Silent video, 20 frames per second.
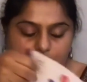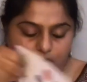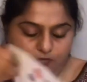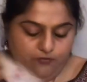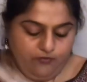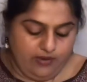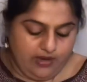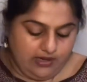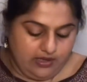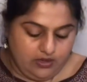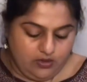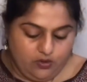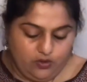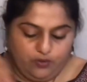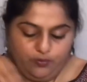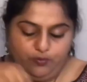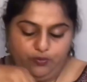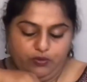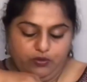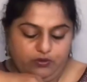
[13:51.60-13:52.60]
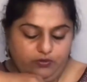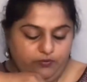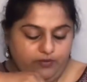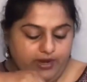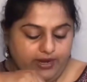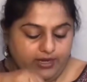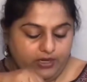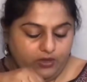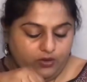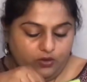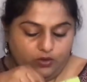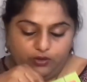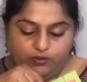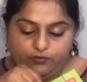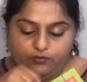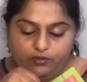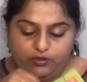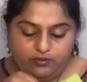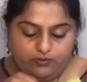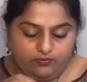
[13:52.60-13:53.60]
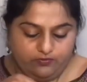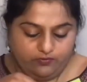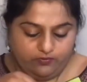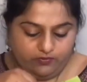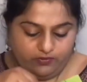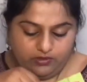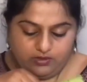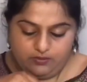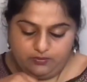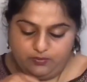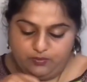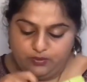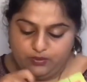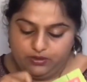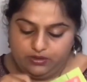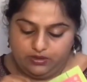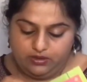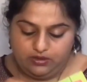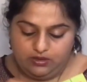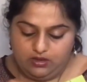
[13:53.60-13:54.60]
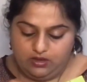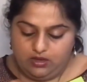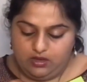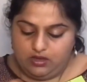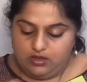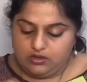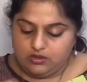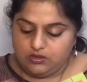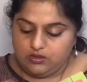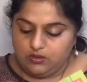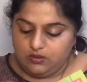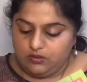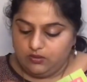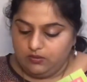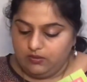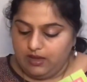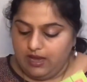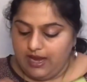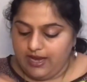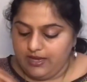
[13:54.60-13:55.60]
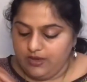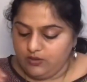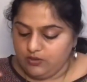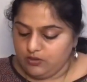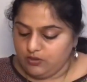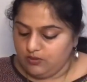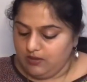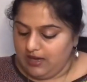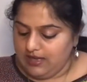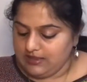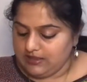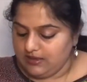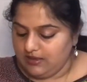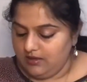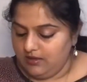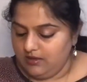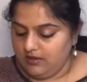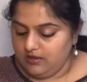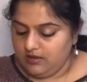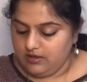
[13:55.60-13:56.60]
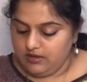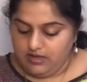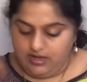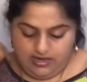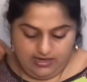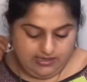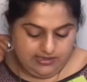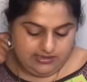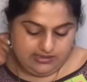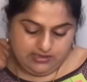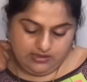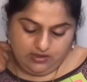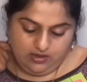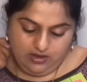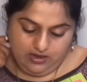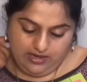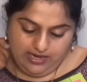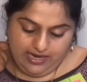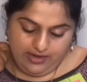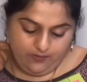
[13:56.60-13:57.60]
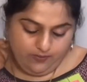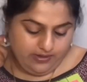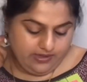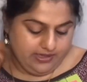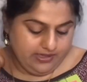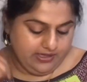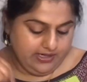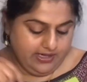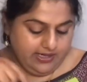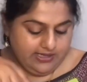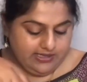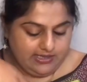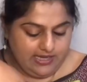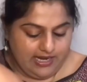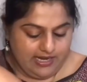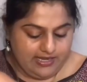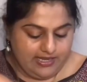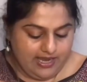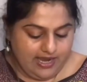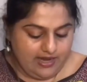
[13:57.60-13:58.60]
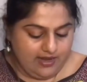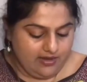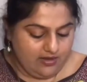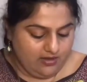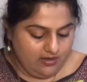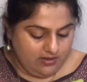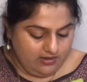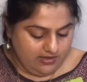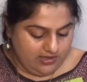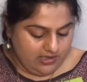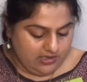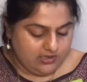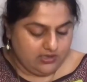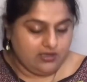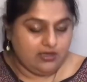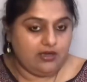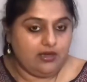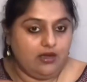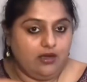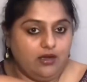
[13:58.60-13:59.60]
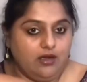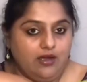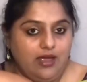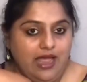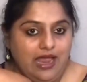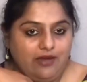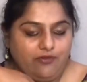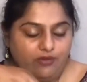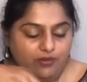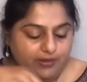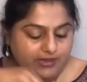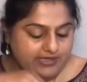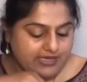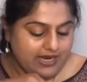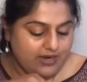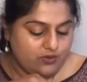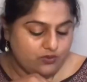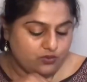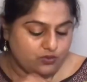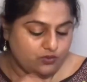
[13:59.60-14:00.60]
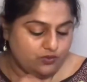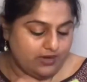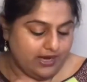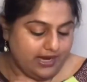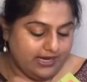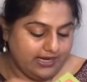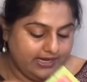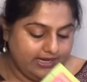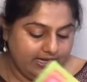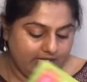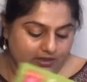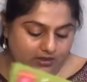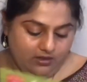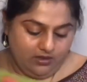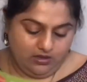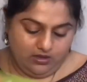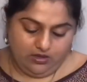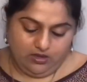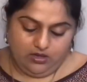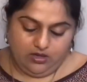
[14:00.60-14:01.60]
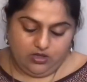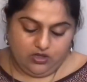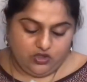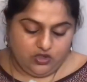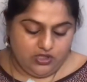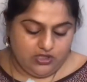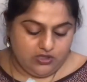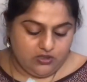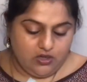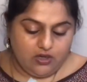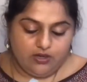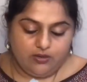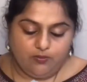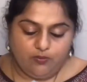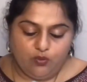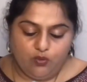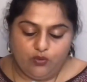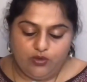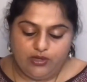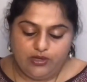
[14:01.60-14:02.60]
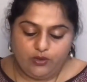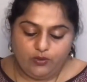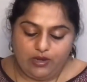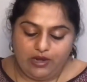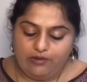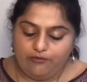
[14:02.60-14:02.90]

Very good book, very good book, workbook. So I used to ask her the things like what it is, and then this alphabets I used to write it. She's not more into